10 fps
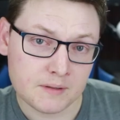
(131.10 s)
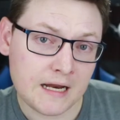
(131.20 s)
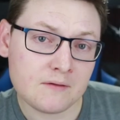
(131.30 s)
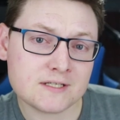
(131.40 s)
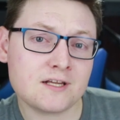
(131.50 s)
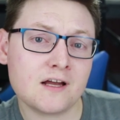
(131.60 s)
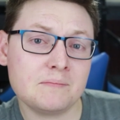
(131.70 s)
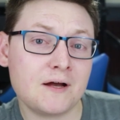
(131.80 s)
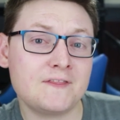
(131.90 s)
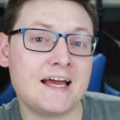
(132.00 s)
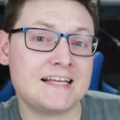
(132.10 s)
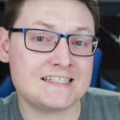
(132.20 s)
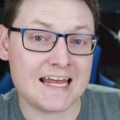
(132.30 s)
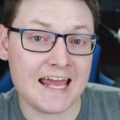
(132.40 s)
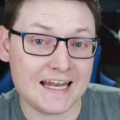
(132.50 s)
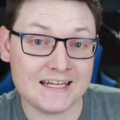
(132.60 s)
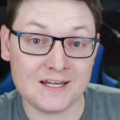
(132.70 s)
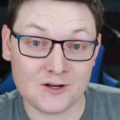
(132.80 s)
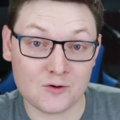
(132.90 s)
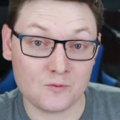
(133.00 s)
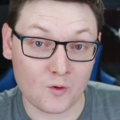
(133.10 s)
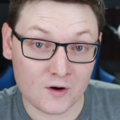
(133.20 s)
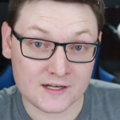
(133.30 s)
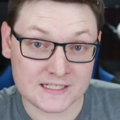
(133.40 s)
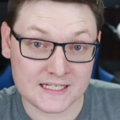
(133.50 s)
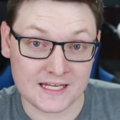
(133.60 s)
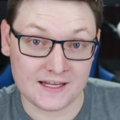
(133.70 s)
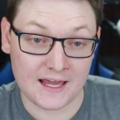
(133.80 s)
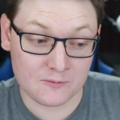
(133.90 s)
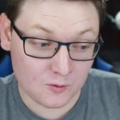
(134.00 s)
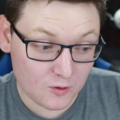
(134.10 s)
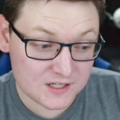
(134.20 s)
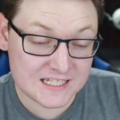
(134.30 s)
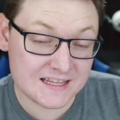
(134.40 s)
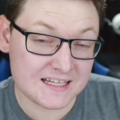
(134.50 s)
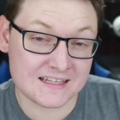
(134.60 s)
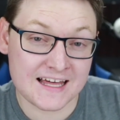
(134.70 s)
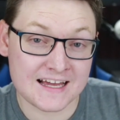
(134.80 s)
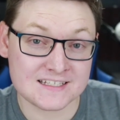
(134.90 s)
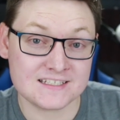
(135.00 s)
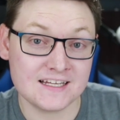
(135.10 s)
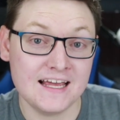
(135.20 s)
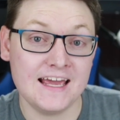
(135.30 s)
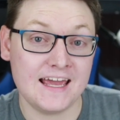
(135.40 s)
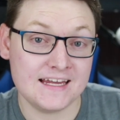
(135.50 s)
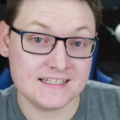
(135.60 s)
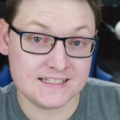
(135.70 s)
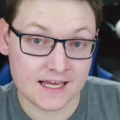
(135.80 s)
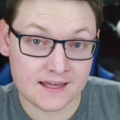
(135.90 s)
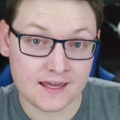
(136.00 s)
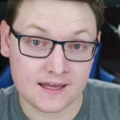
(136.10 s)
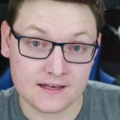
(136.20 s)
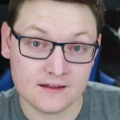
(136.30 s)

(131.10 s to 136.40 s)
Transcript: But now let's talk about that 10 year warranty, a warranty that lasts a decade.